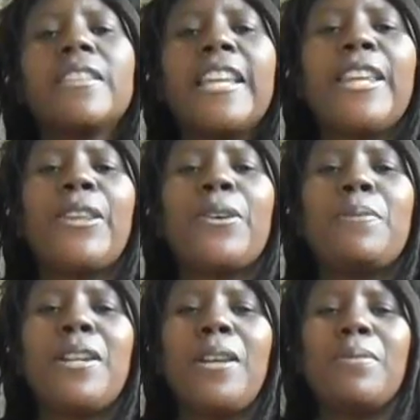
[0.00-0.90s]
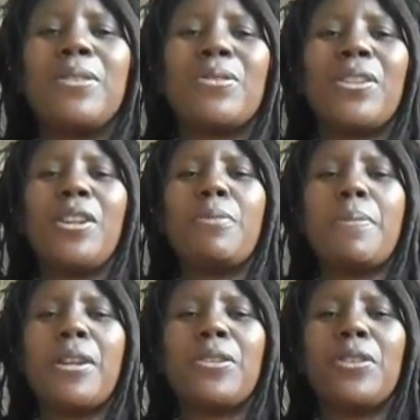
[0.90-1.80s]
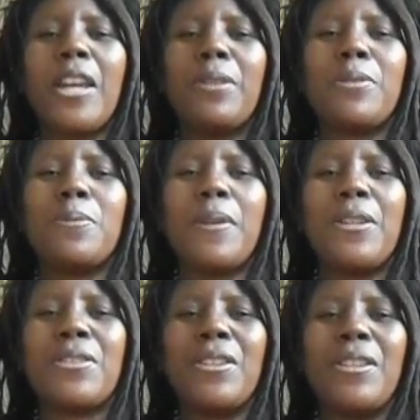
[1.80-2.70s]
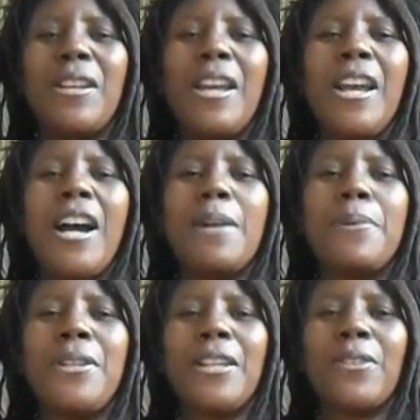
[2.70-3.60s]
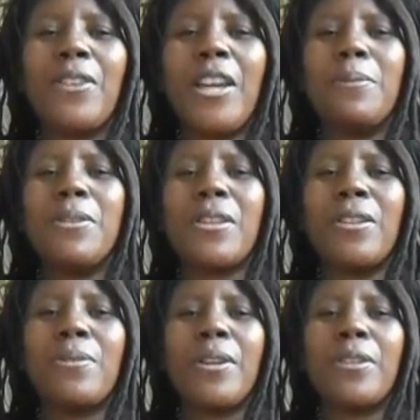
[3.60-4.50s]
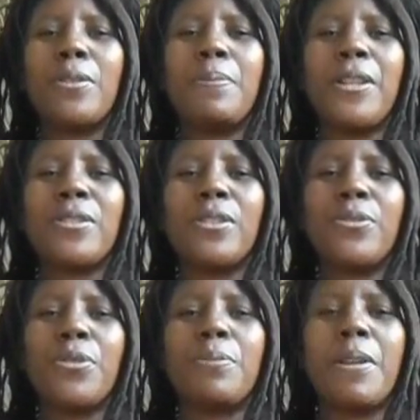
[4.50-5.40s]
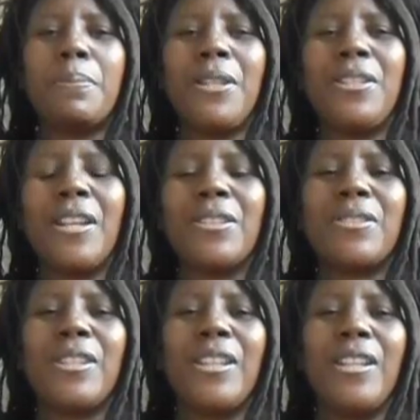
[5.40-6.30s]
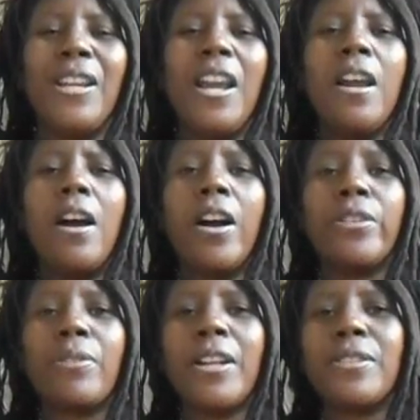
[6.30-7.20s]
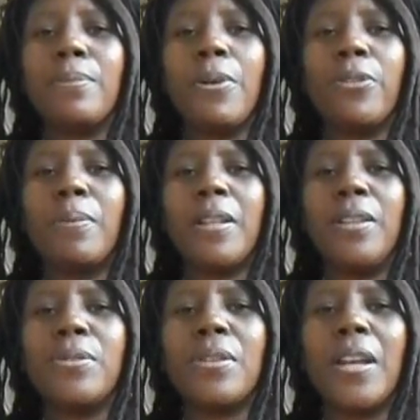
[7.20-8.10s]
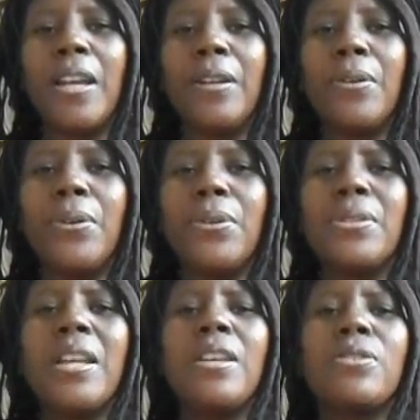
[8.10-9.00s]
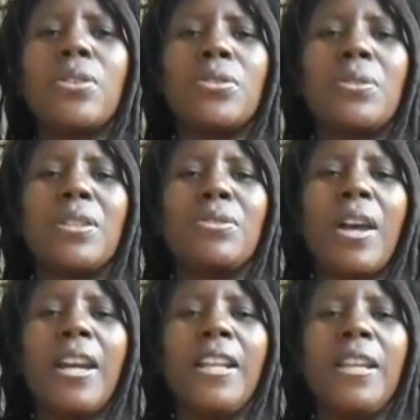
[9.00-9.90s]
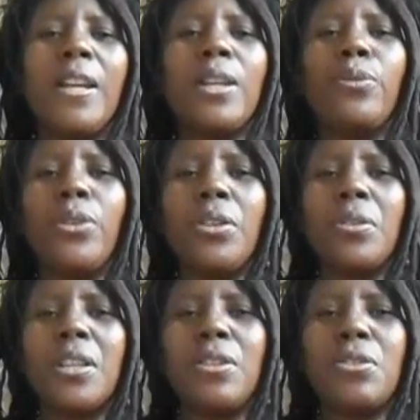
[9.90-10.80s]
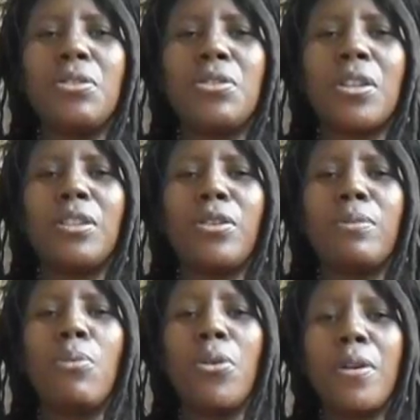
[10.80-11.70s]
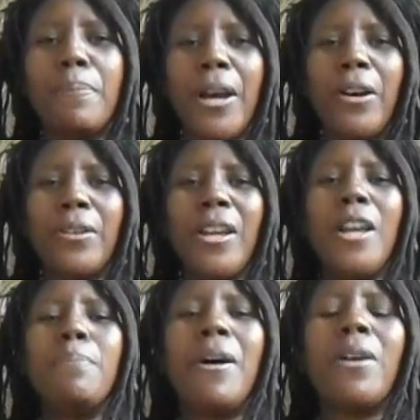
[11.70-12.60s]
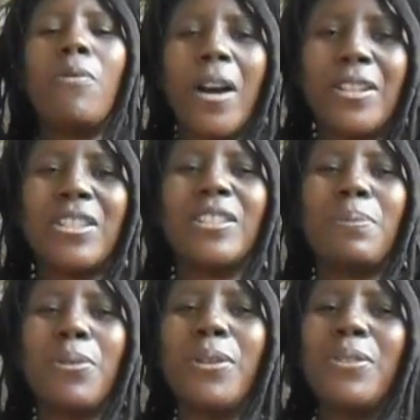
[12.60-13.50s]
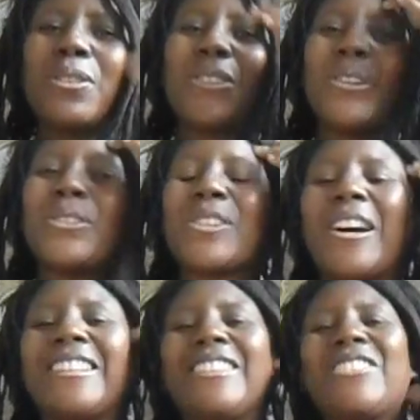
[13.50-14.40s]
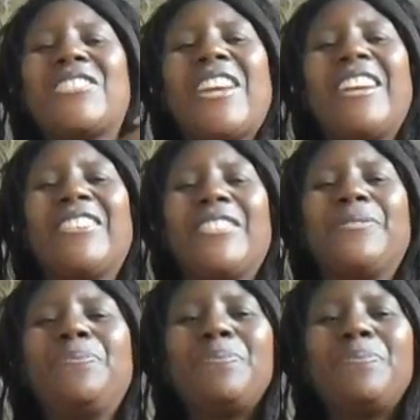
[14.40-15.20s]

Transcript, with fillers: Hello, my name is Trina. I'm a medical cannabis patient. I partake of cannabis on a regular basis for my PTSD, arthritis in both my knees and ankles, social anxiety, and a few other conditions you can learn more about by watching the previous shows on this channel.